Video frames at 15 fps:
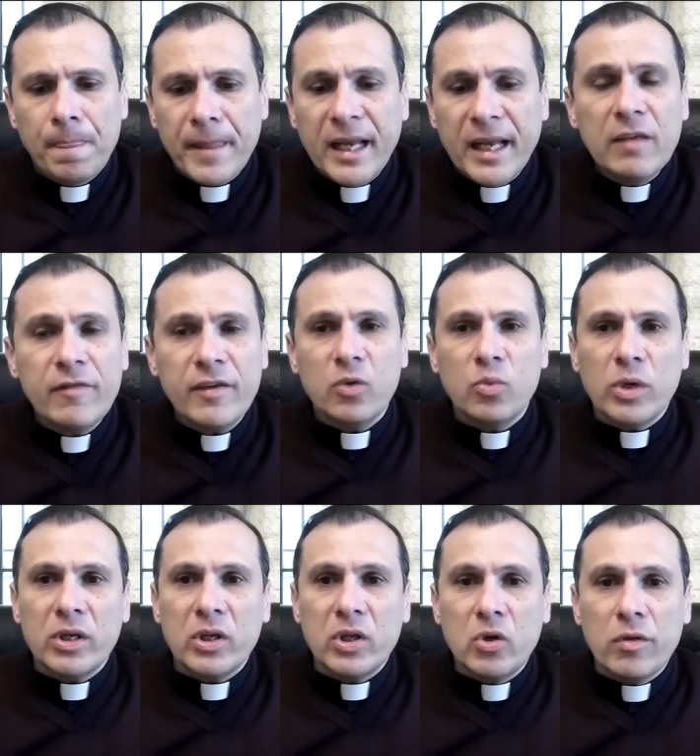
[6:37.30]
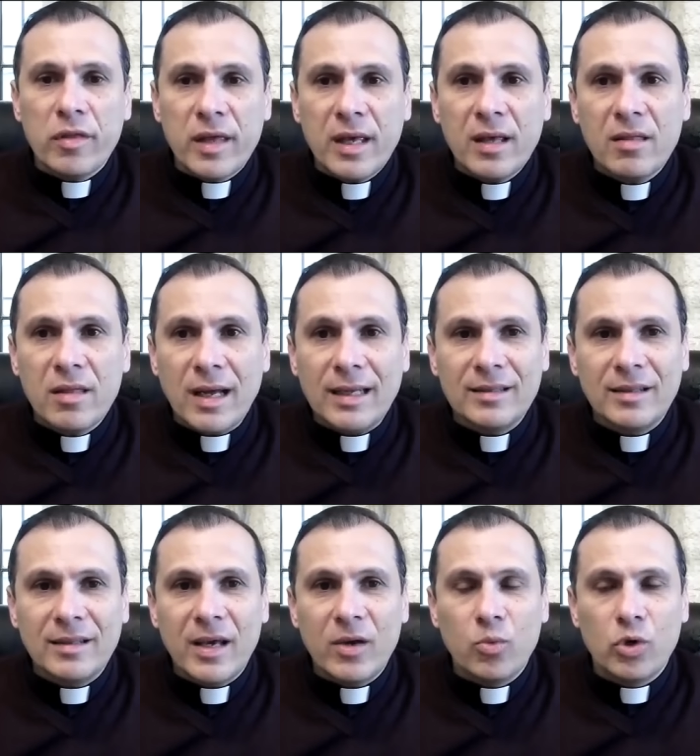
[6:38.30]
And even when you think that
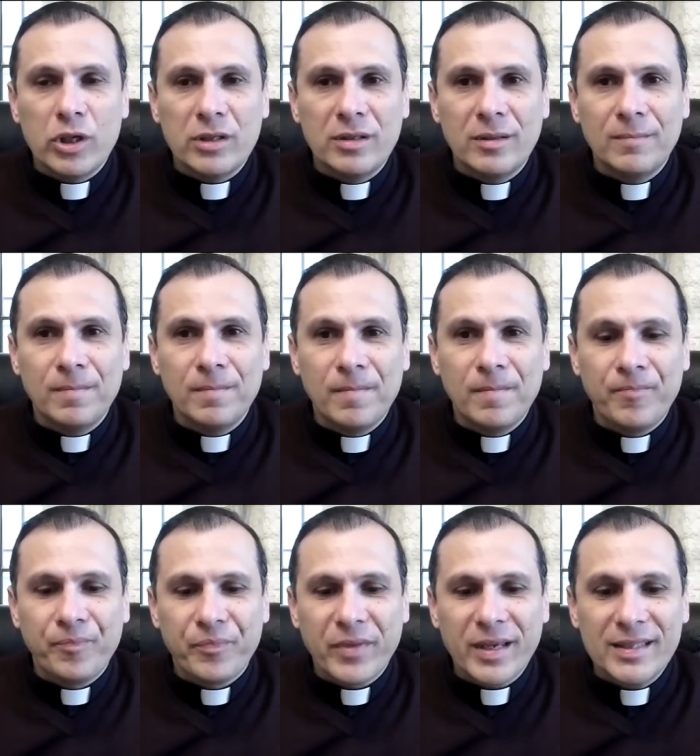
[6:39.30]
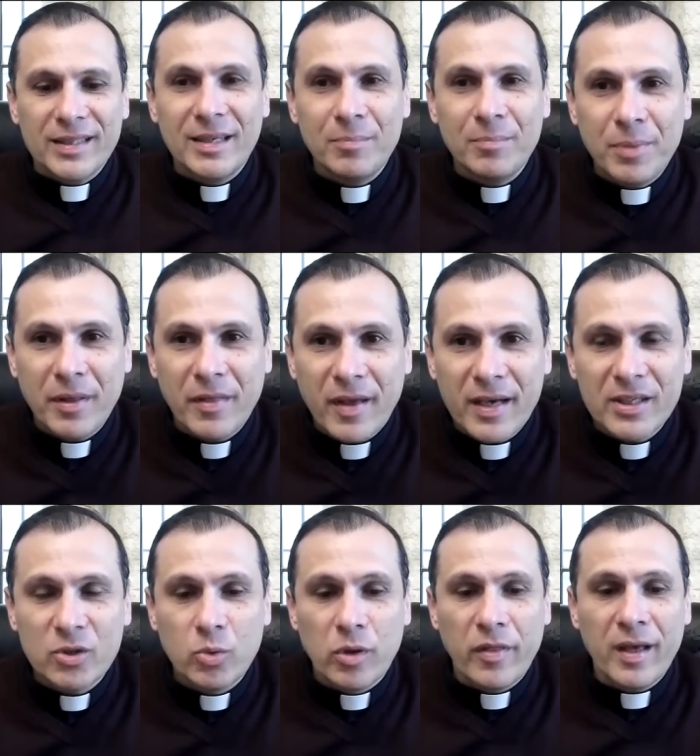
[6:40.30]
they would
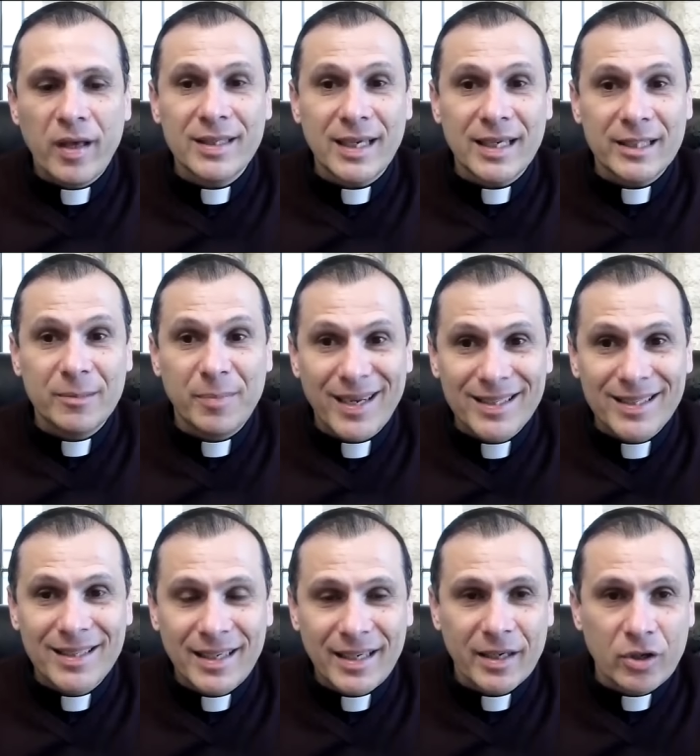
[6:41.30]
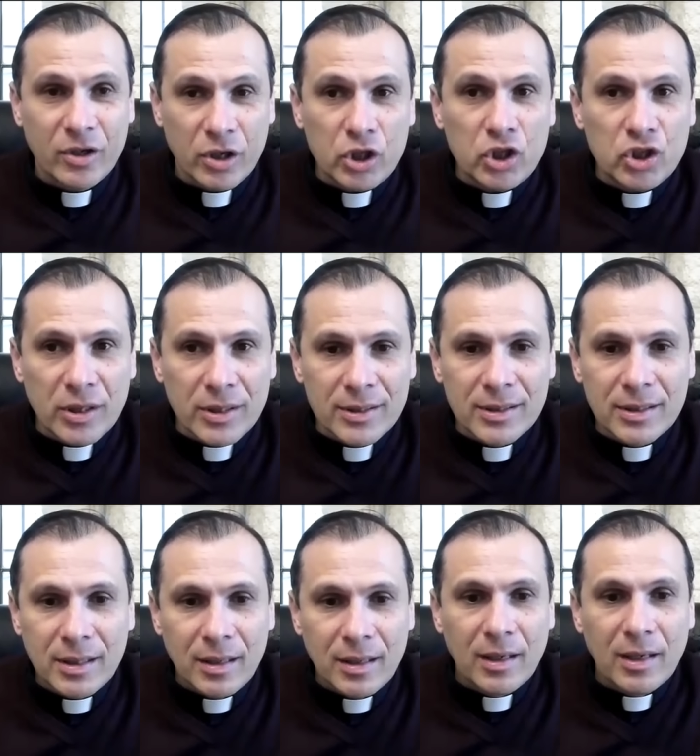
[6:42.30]
sympathize with us as Palestinian
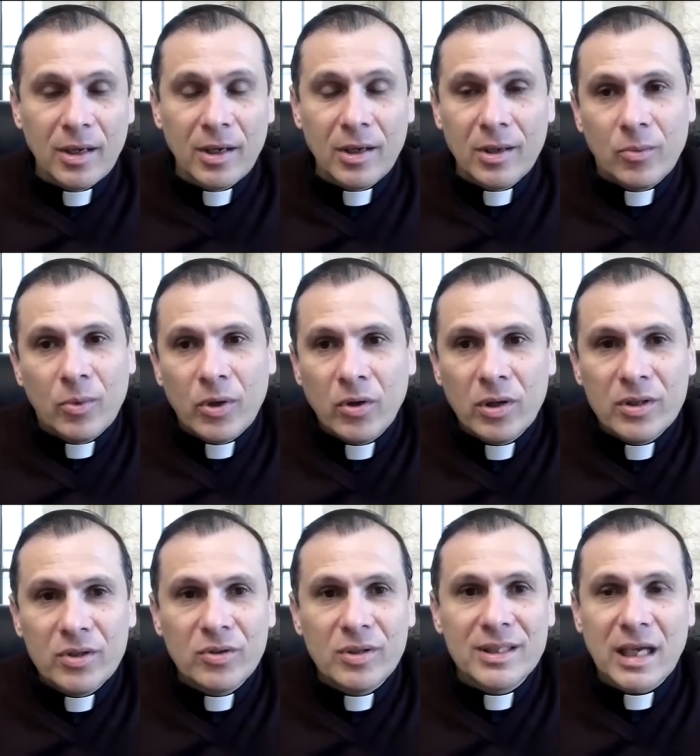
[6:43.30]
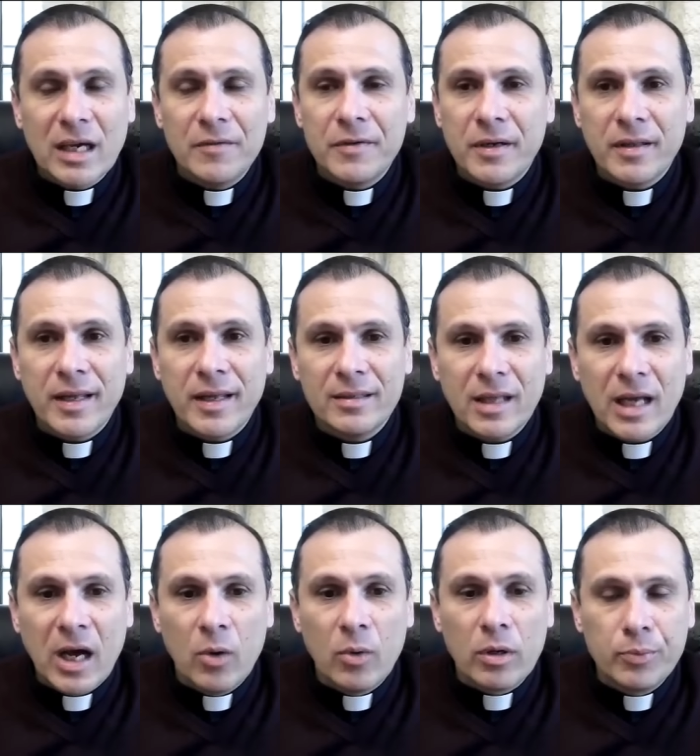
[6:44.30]
Christians, we only to discover that
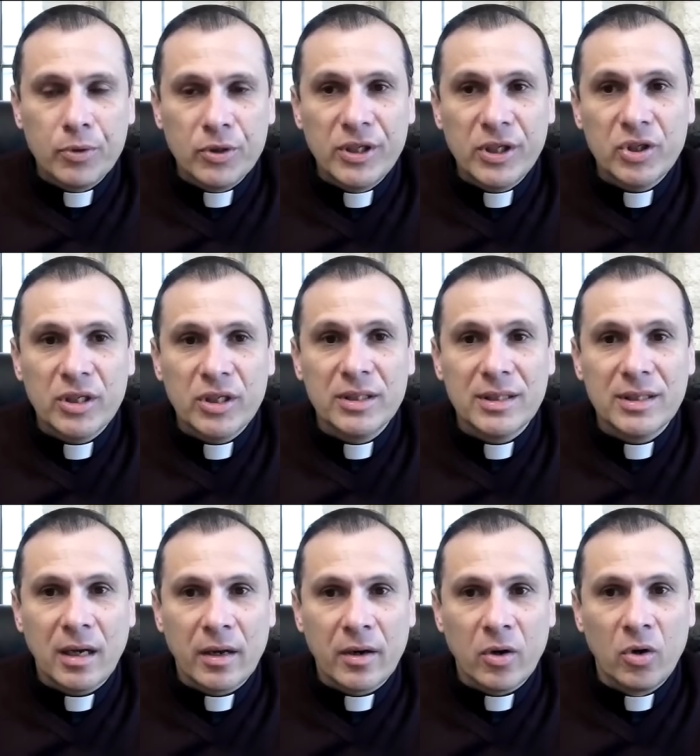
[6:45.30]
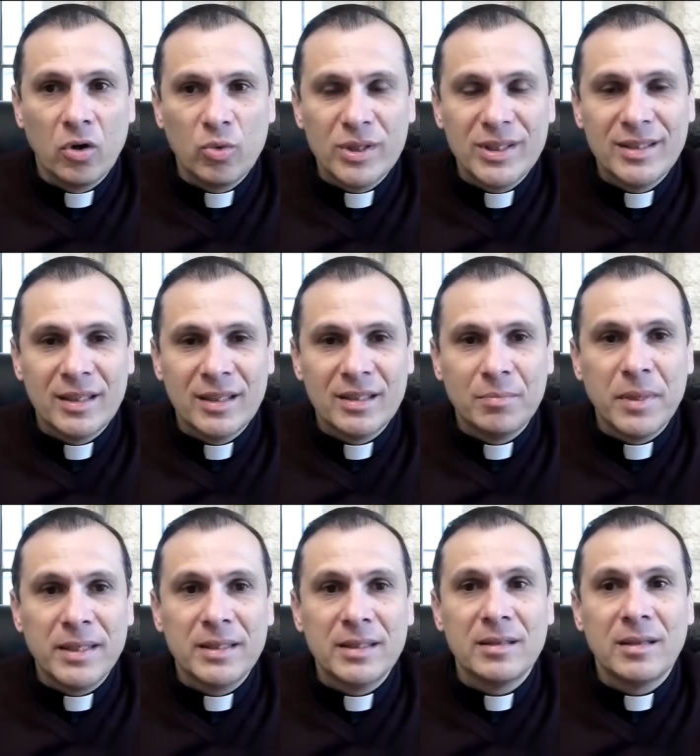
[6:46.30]
our positions are always
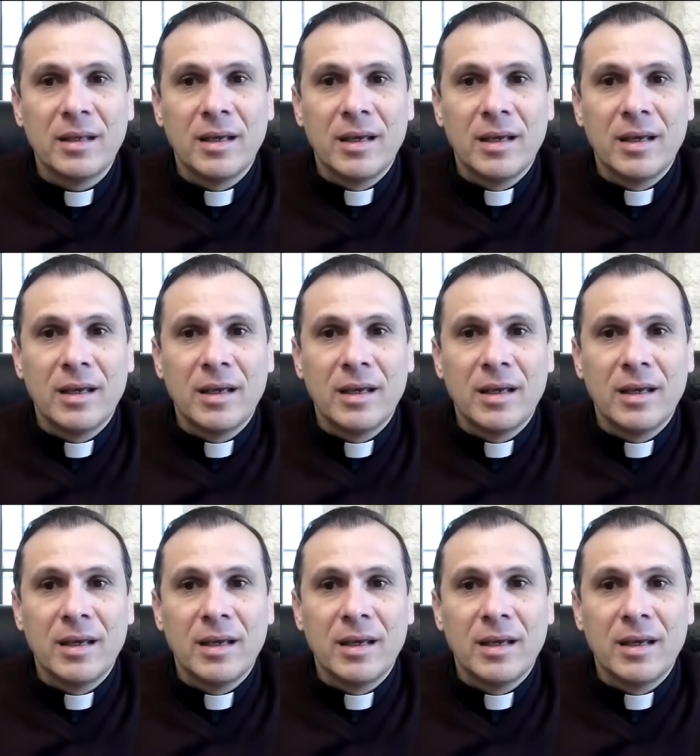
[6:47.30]
dismissed.